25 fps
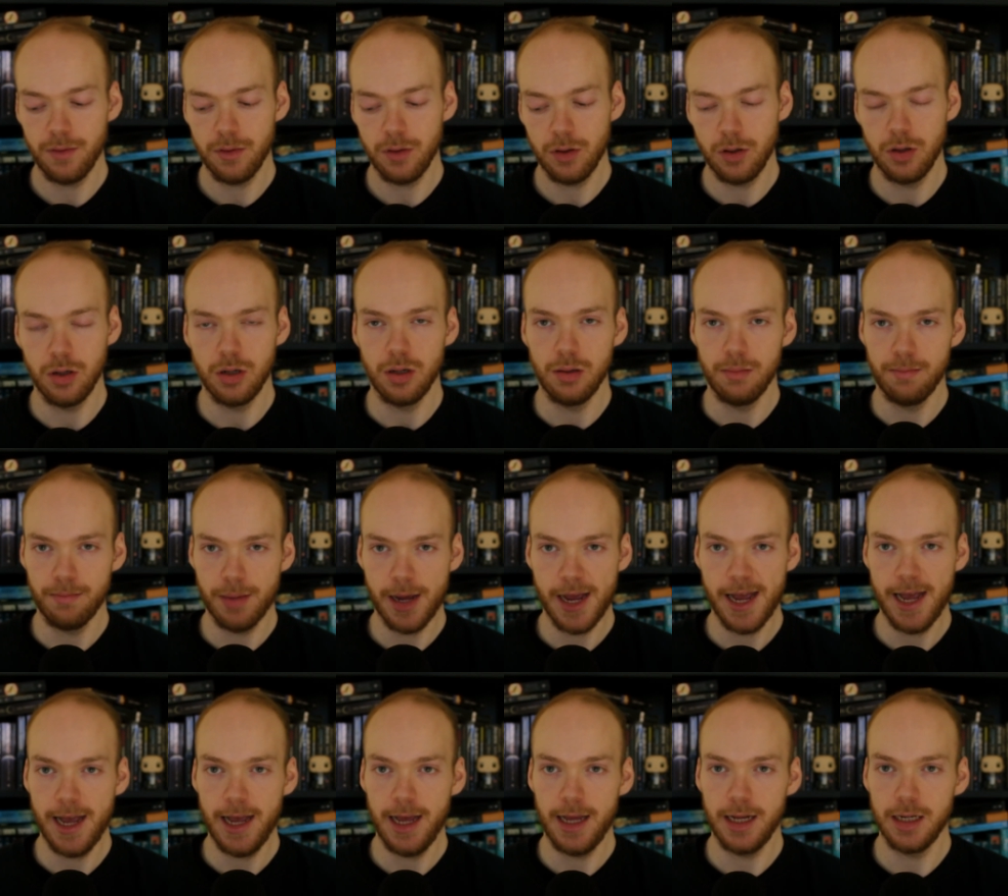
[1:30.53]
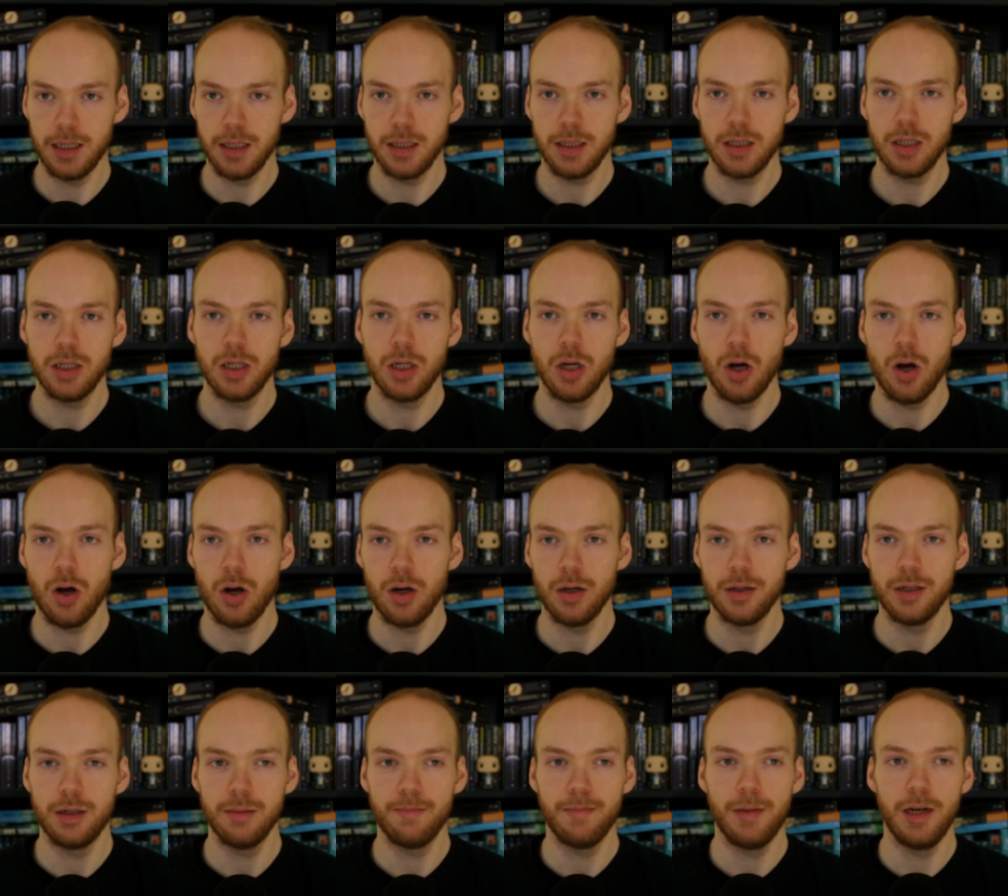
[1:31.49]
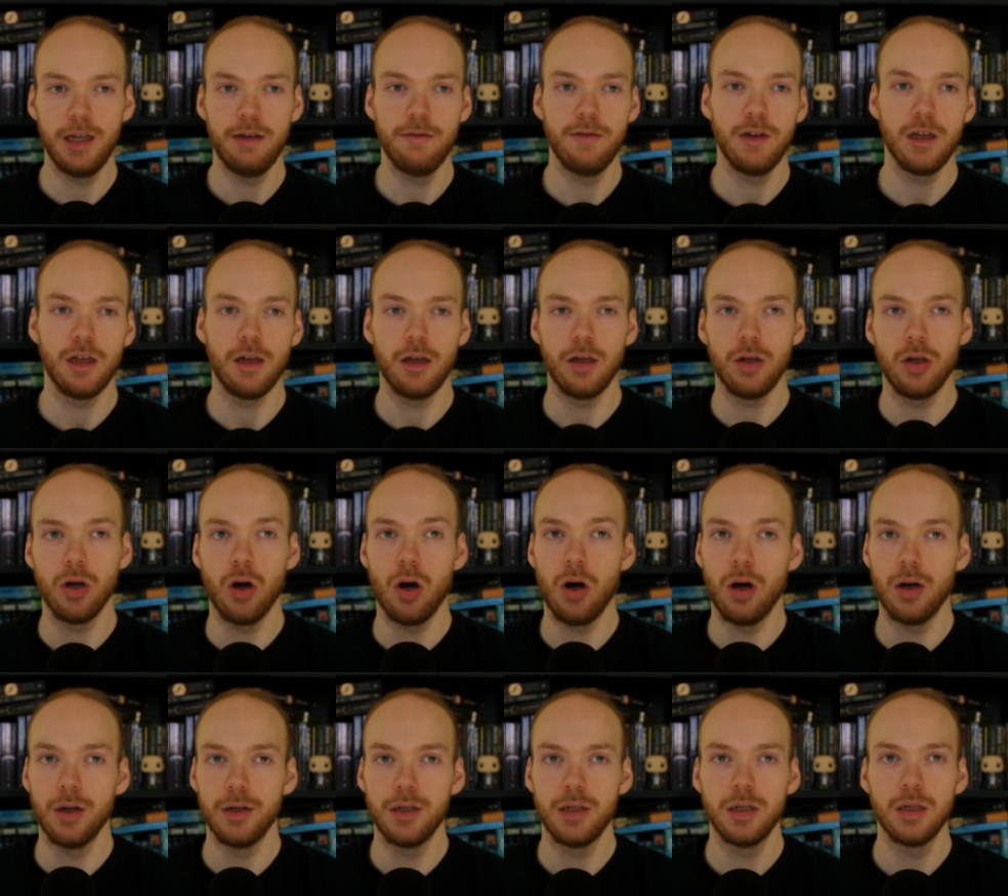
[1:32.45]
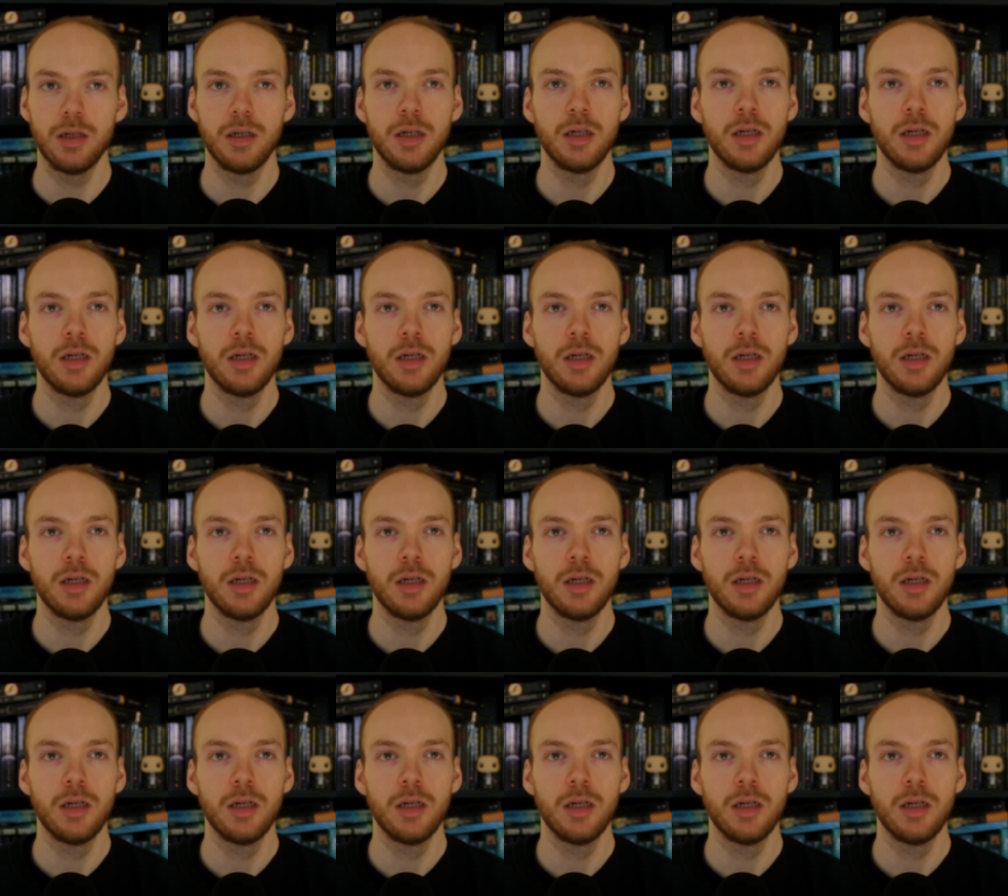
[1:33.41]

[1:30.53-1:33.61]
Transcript: good and bad, God, believing in God.